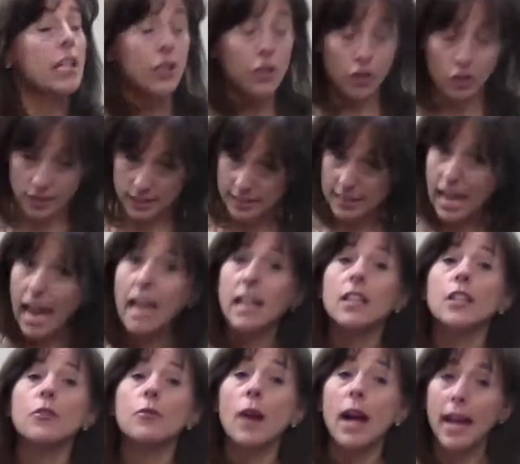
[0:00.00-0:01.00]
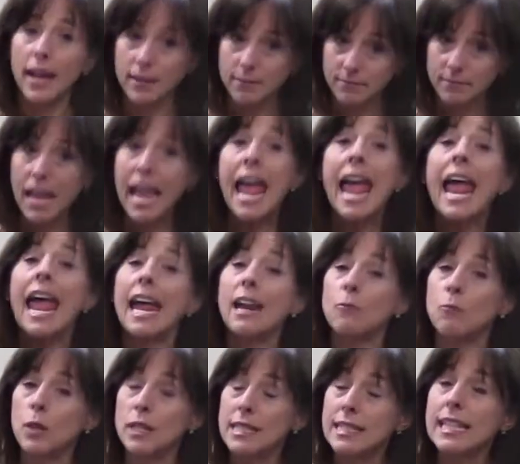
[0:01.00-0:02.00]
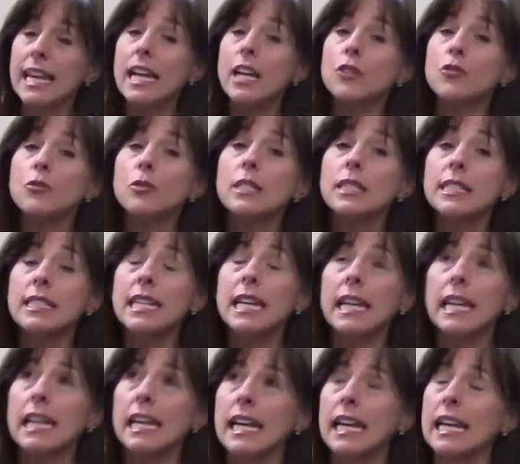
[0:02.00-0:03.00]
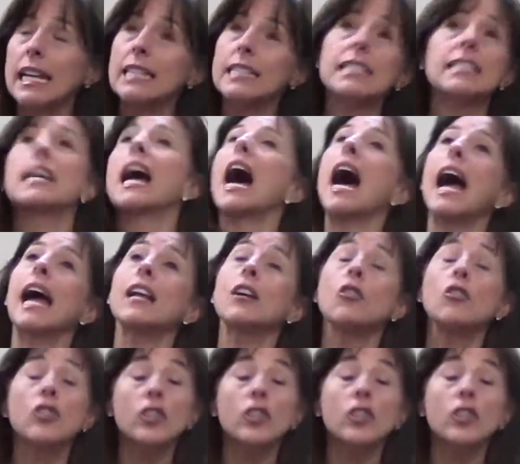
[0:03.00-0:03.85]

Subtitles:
You're exactly right. And what's interesting is Title